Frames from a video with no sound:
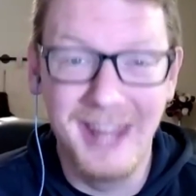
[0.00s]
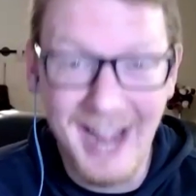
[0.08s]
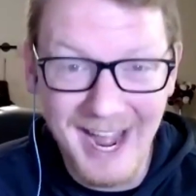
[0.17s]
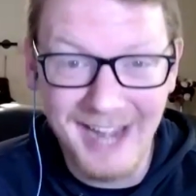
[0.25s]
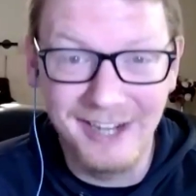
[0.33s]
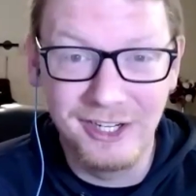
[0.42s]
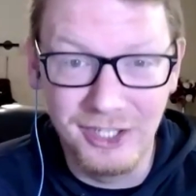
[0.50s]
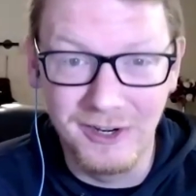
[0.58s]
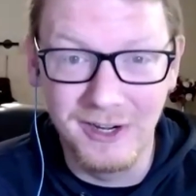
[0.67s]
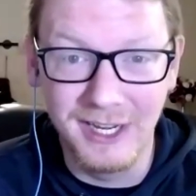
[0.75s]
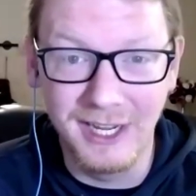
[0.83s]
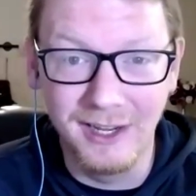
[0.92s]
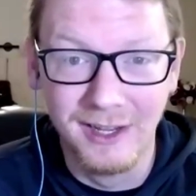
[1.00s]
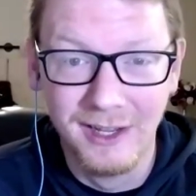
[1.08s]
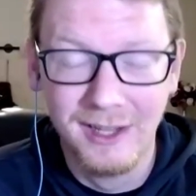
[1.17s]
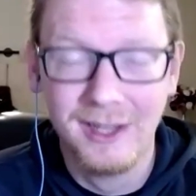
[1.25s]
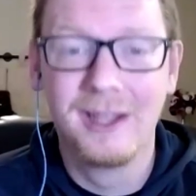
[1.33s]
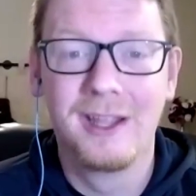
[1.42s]
that journey
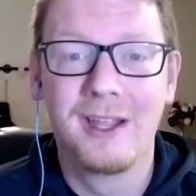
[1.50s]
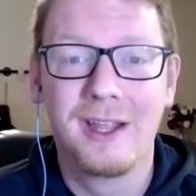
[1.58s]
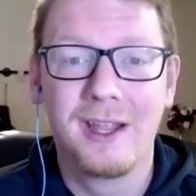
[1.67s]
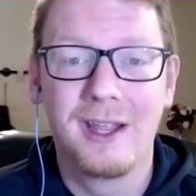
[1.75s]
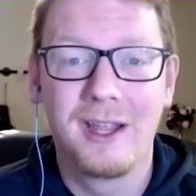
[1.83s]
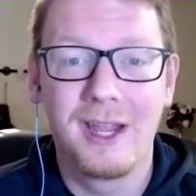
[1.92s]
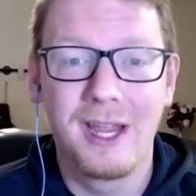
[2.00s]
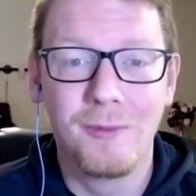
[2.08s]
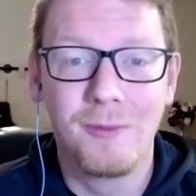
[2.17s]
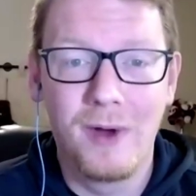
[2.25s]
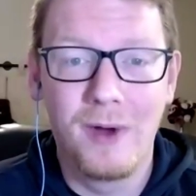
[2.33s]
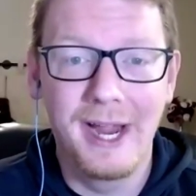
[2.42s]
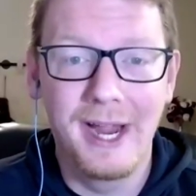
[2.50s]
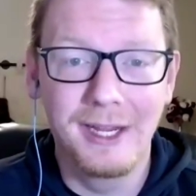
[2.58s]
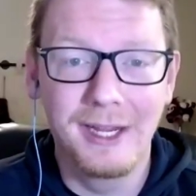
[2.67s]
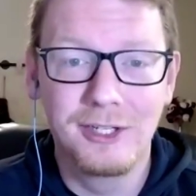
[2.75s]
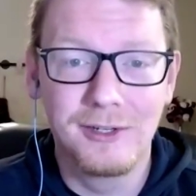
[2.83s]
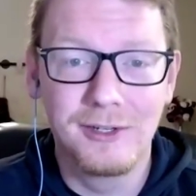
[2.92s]
and why
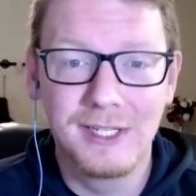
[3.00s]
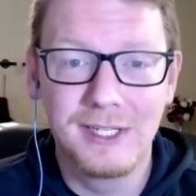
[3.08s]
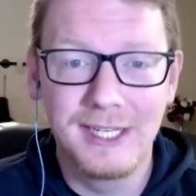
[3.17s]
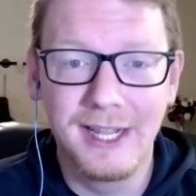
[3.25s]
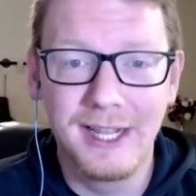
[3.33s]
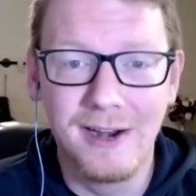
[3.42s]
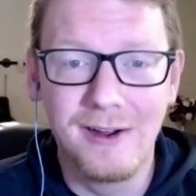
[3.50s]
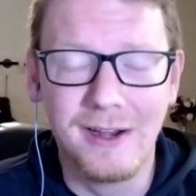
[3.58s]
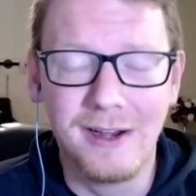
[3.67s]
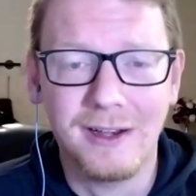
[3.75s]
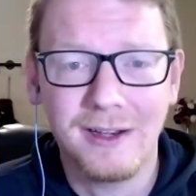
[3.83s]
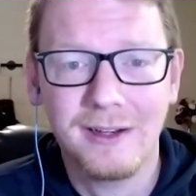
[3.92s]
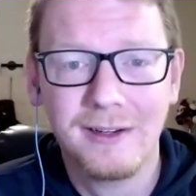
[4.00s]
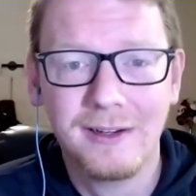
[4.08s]
you chose to take that on.